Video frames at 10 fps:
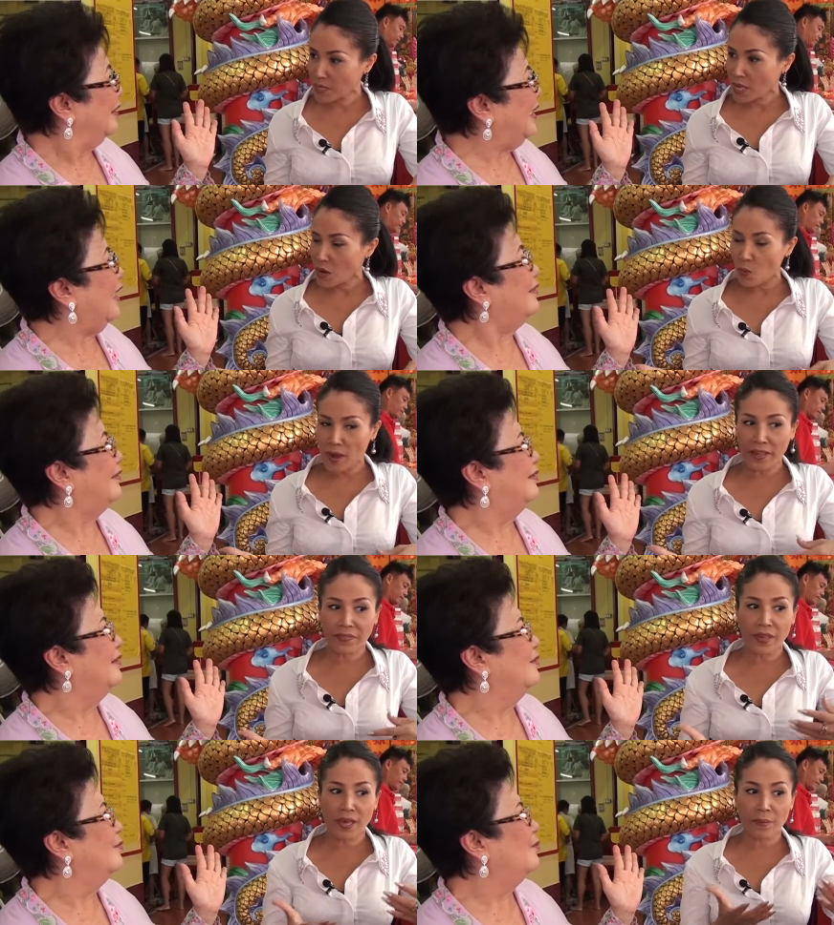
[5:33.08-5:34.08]
Speaker 1: yes. where
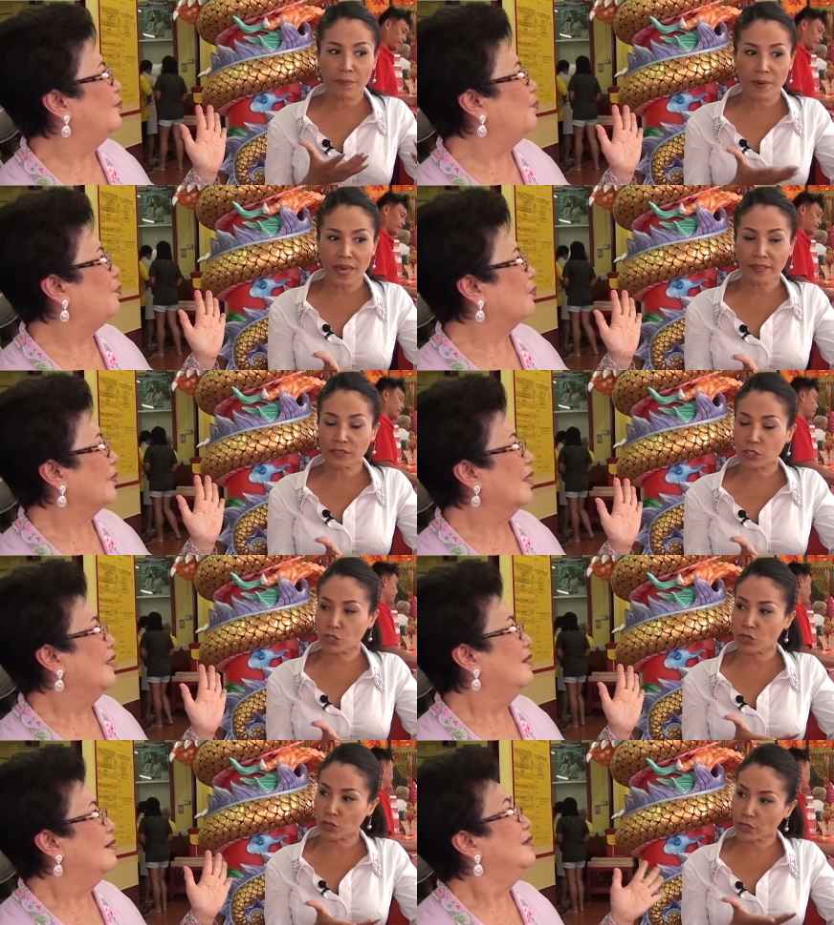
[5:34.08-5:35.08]
they make the
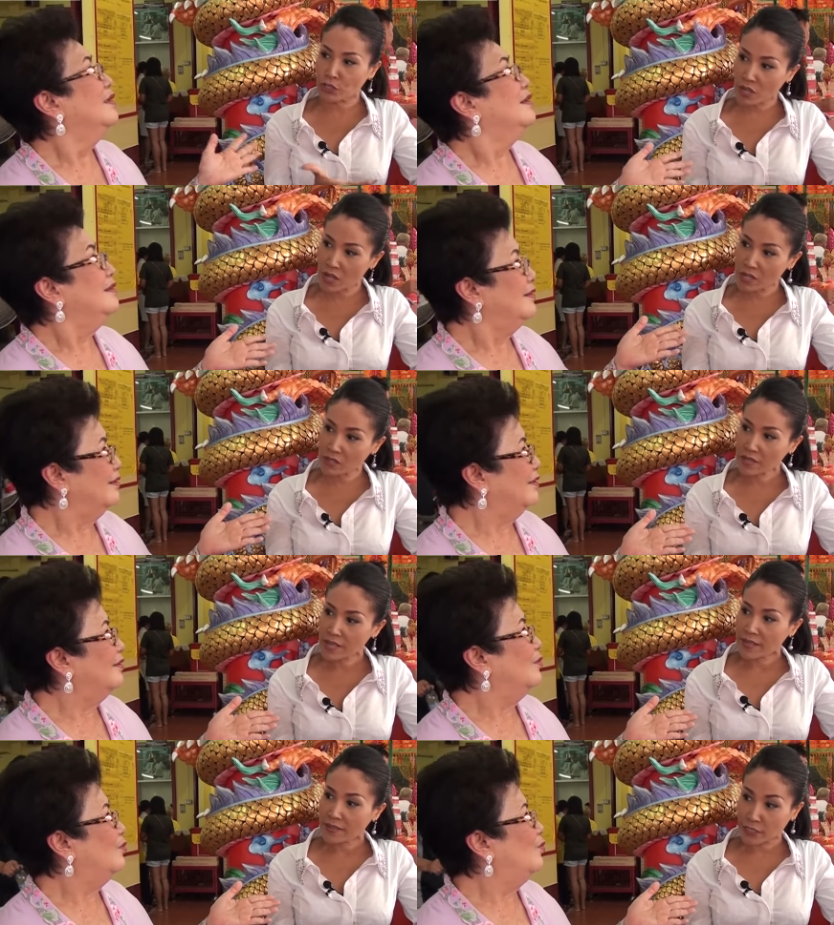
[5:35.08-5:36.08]
turtle
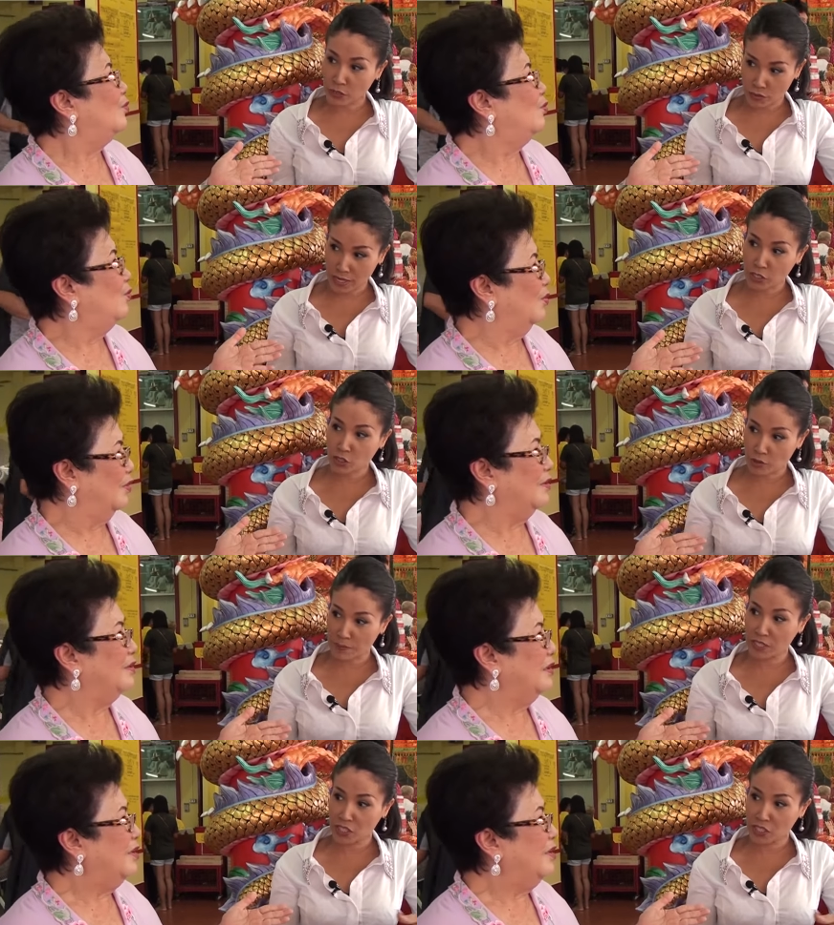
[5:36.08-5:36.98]
that you can show me